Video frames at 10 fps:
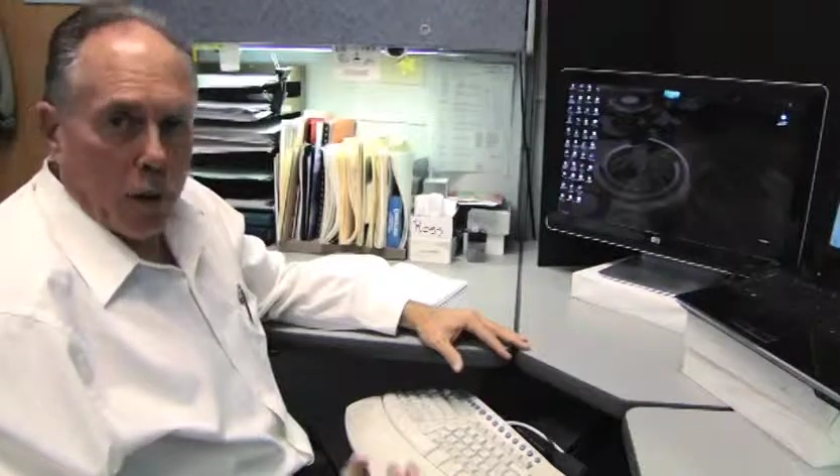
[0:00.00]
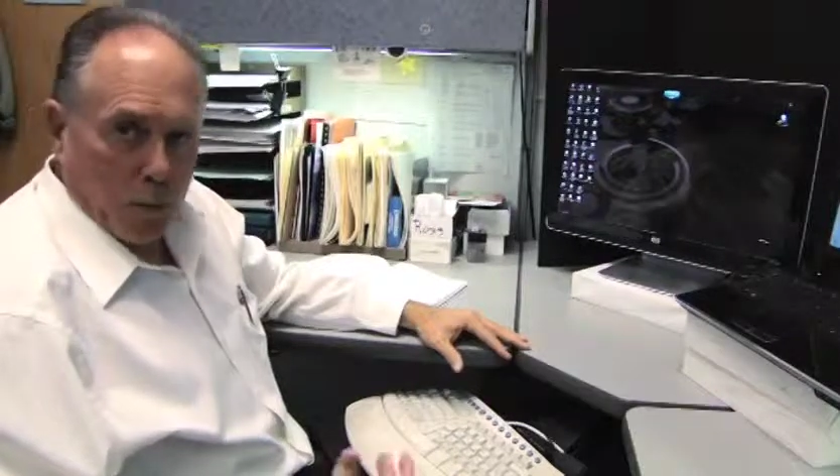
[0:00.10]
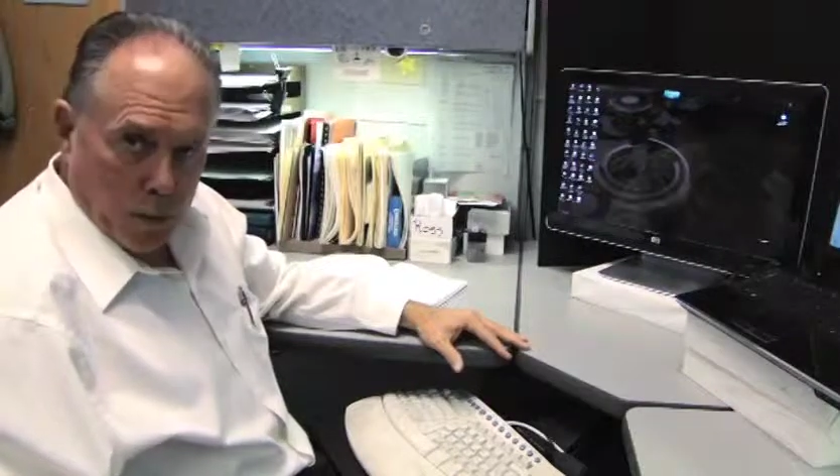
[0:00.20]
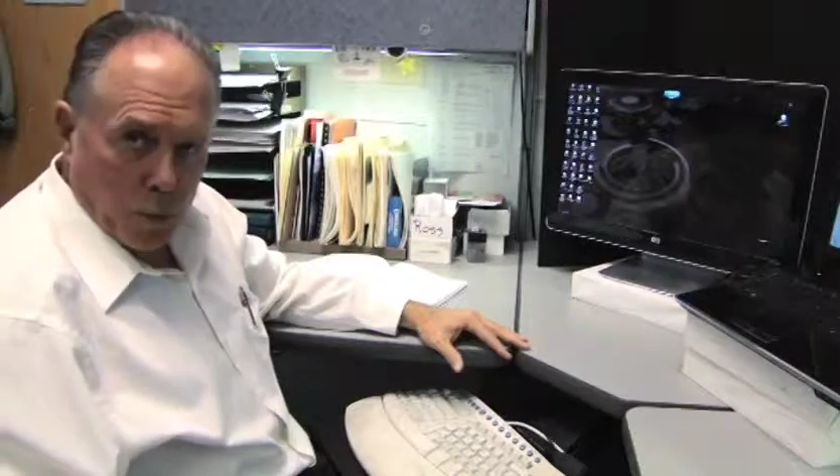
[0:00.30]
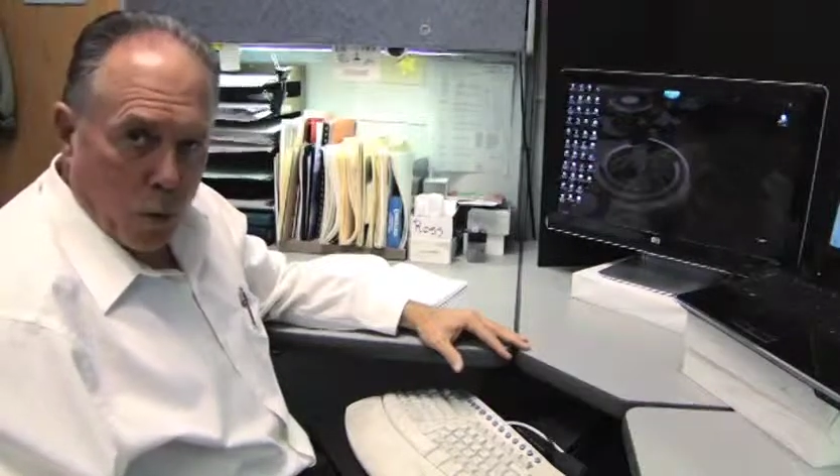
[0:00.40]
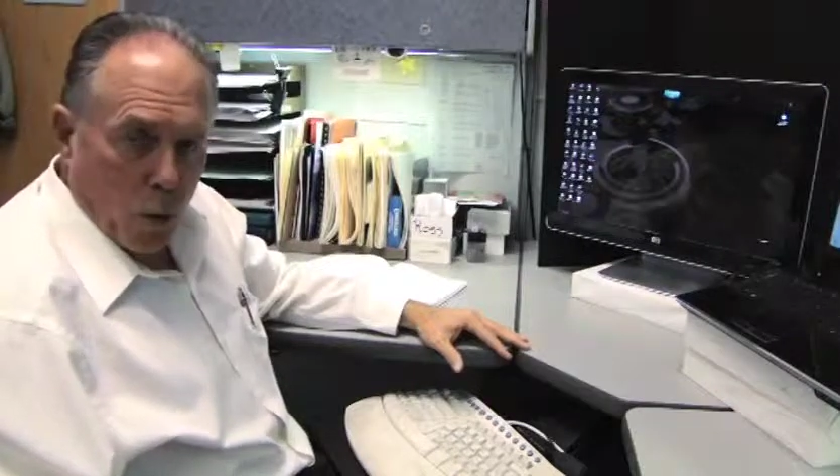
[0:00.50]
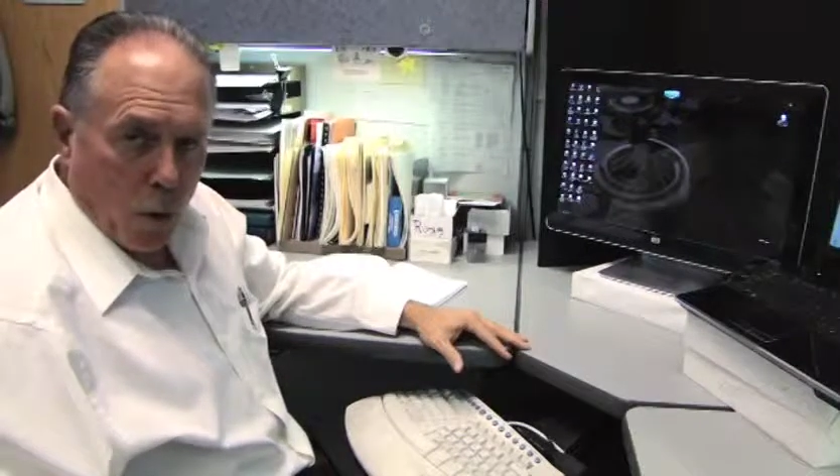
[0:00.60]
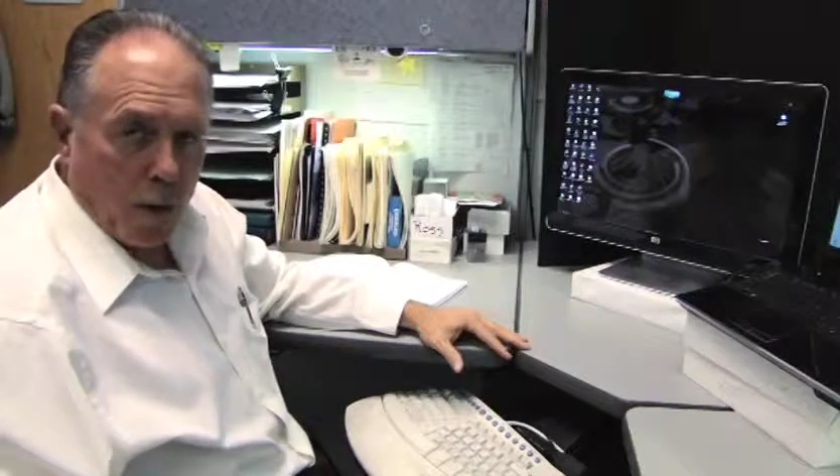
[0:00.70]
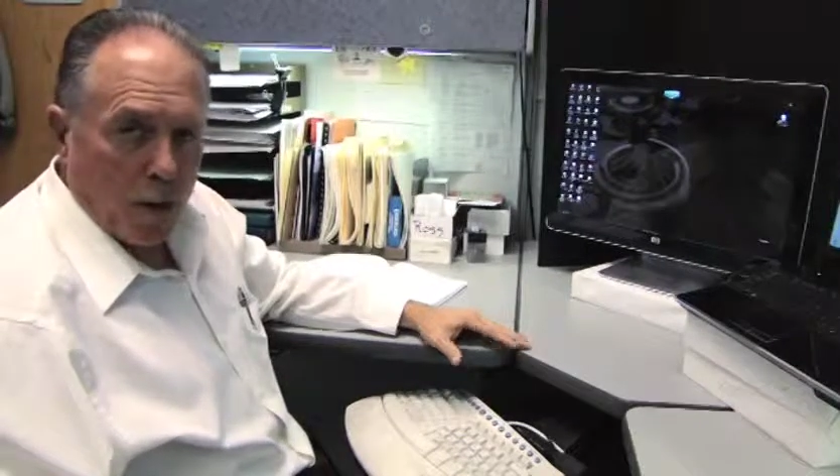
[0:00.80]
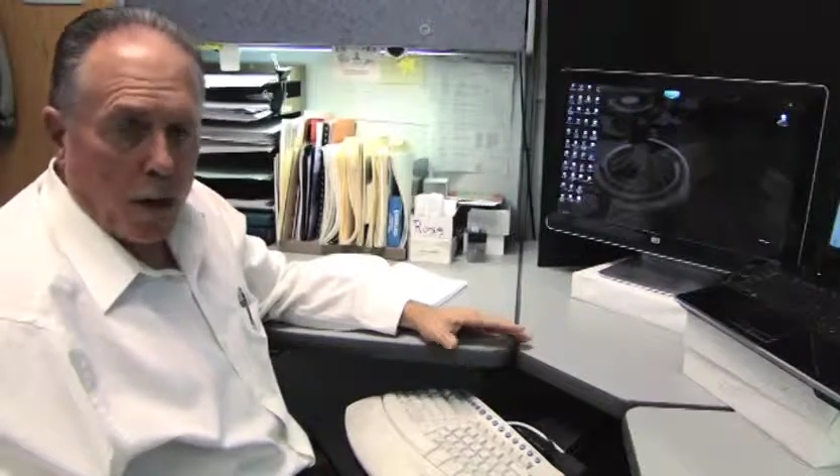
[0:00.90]

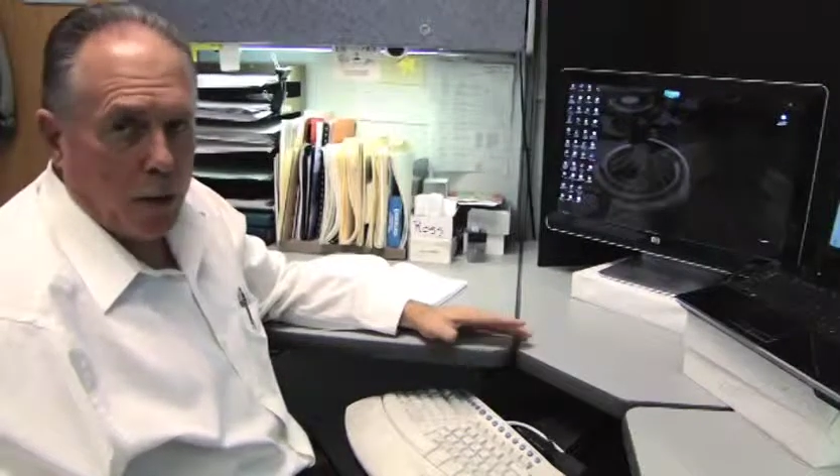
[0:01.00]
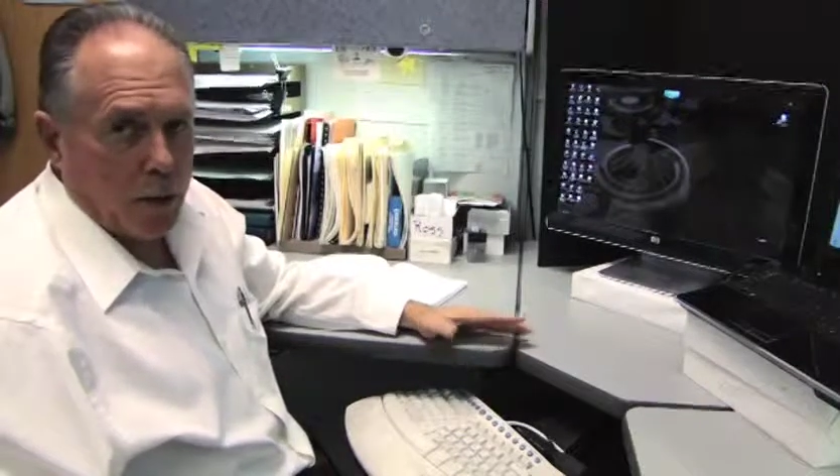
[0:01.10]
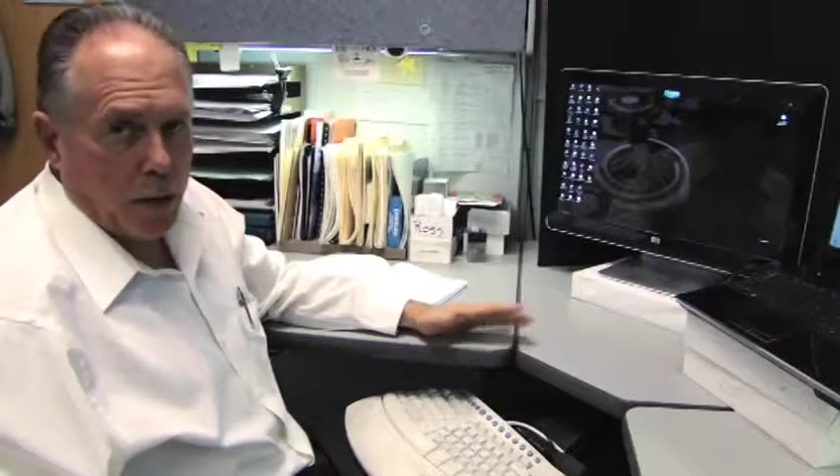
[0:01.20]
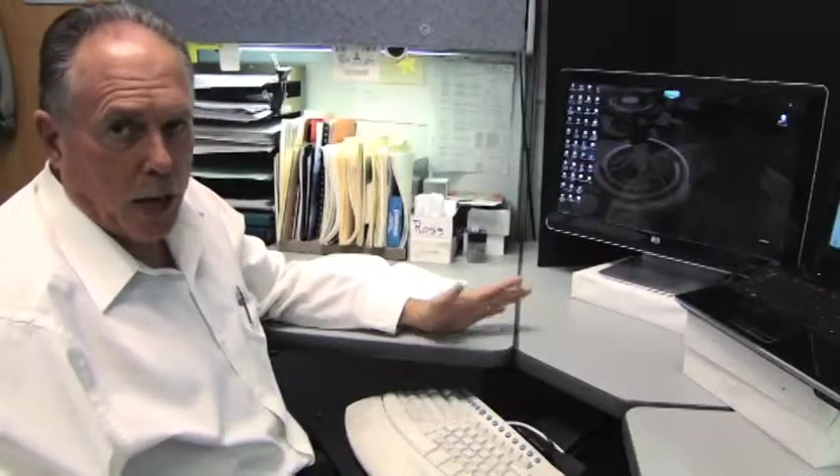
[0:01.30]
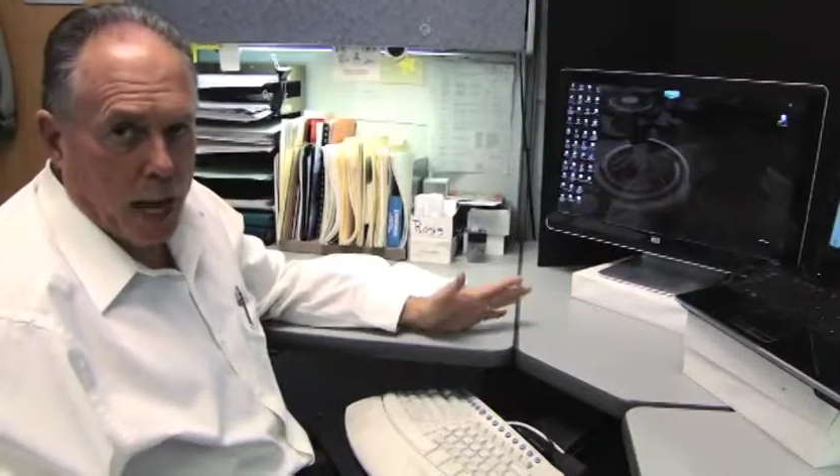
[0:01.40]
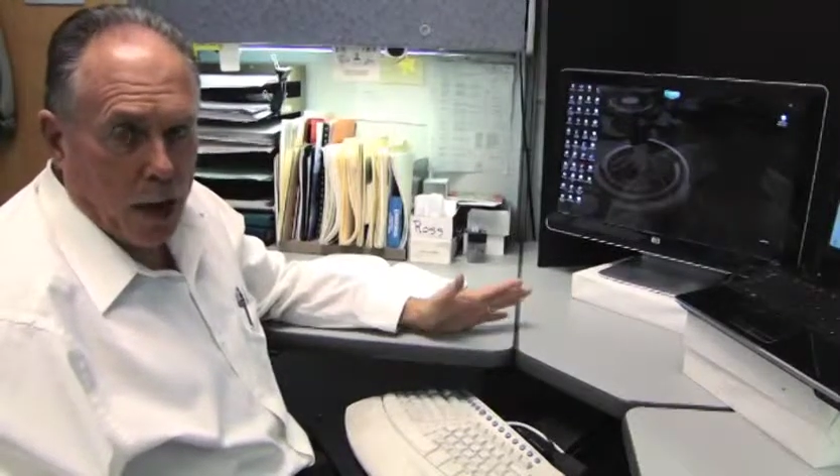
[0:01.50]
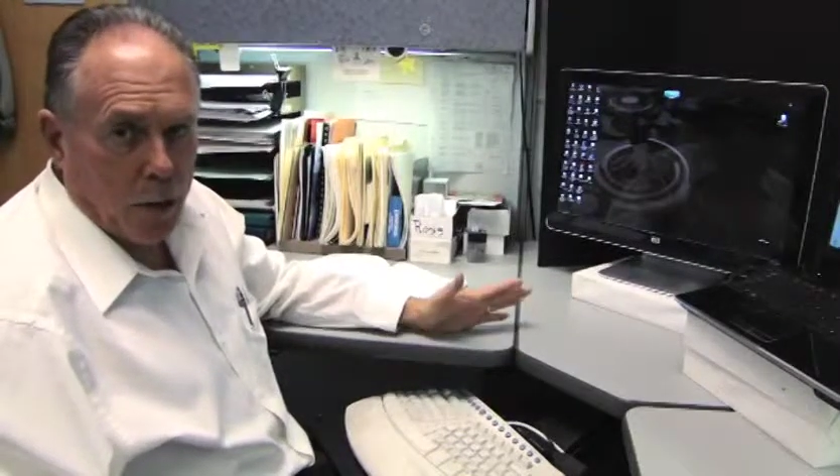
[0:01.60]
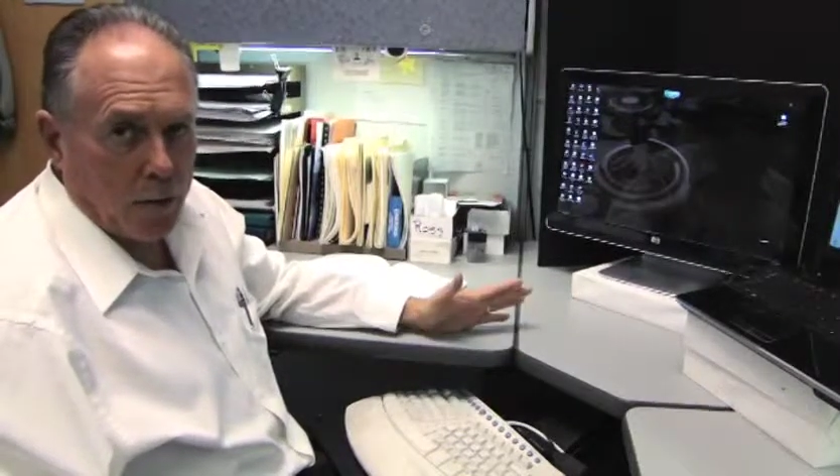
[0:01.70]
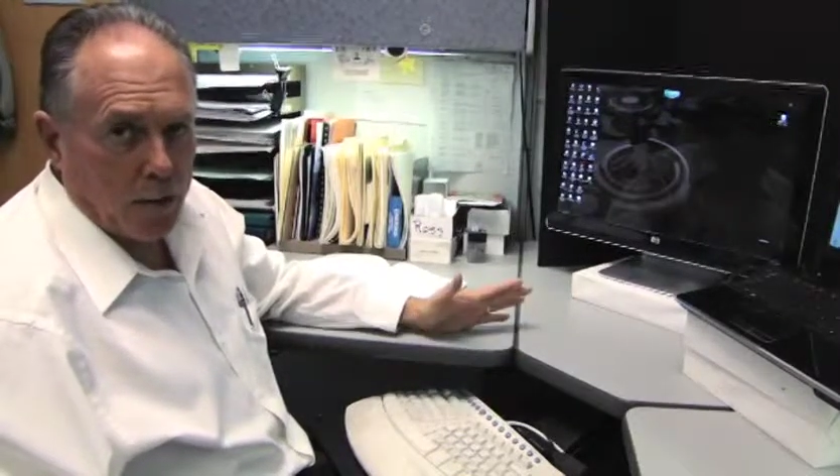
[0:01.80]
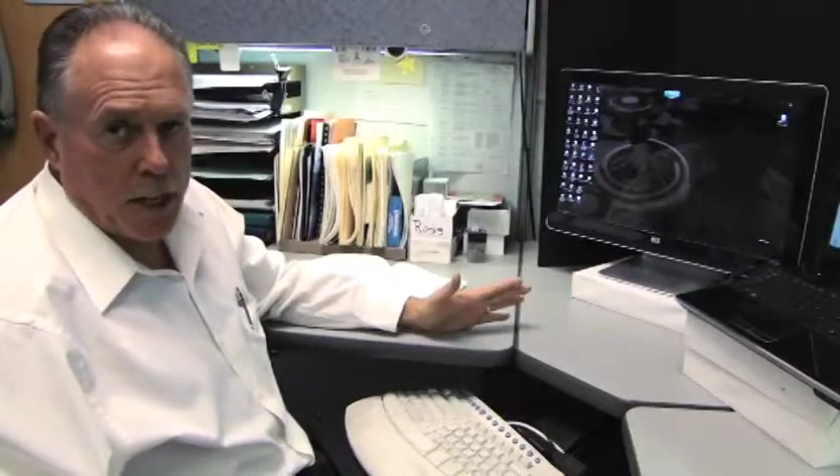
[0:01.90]
explore the layout
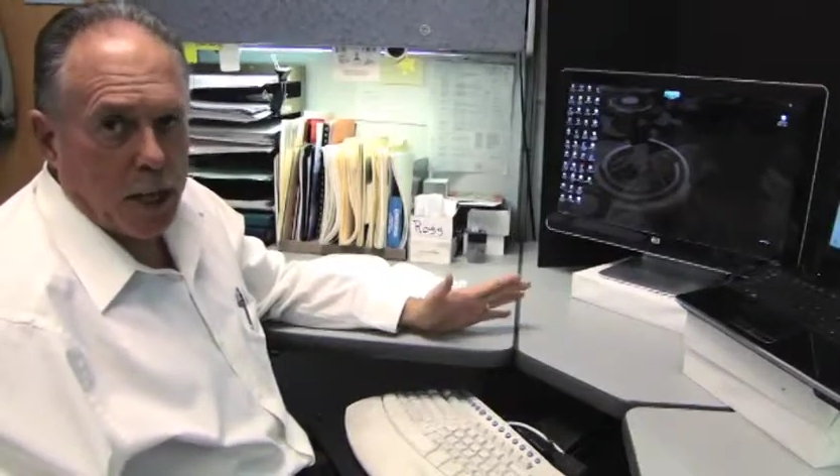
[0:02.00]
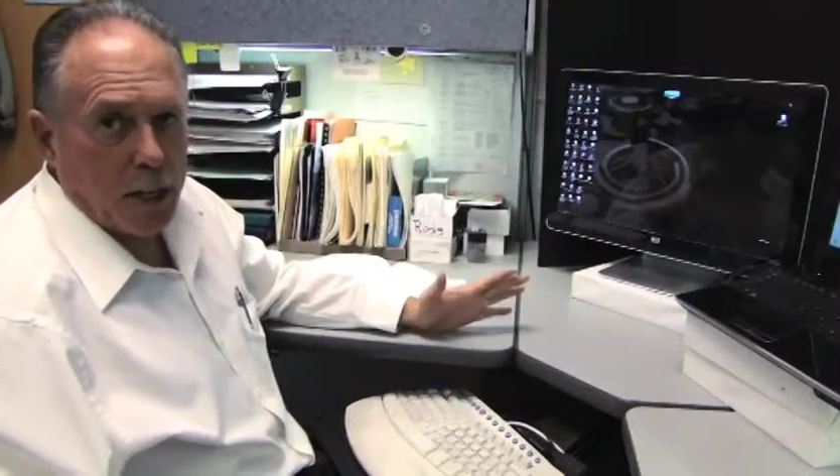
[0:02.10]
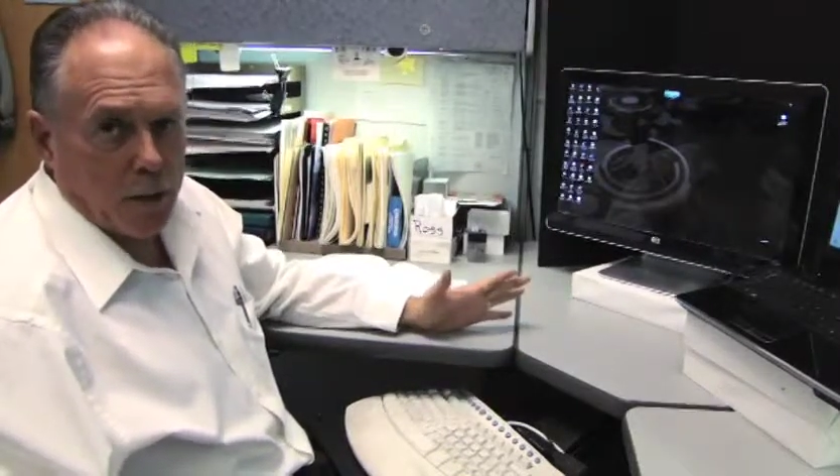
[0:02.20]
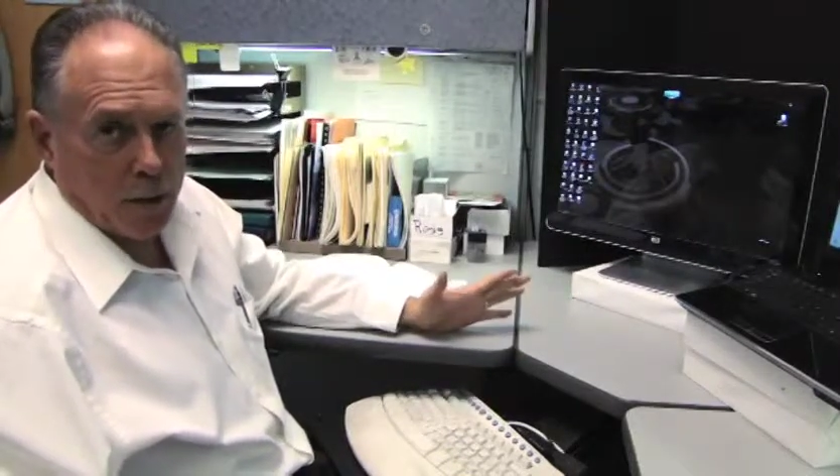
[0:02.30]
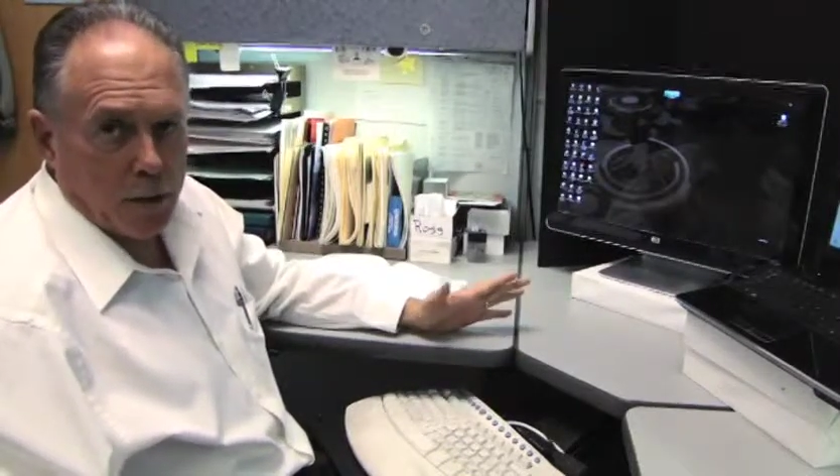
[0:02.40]
of the data in